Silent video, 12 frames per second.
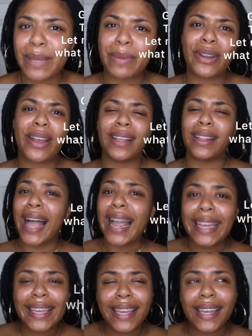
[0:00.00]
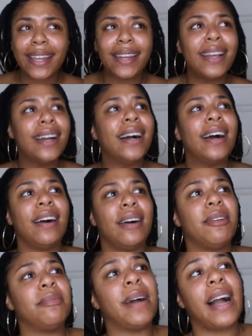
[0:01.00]
Let me know how you like it.
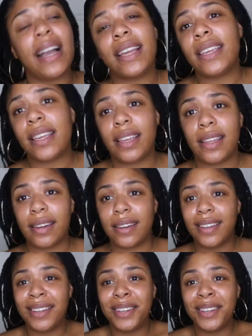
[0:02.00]
Um, I can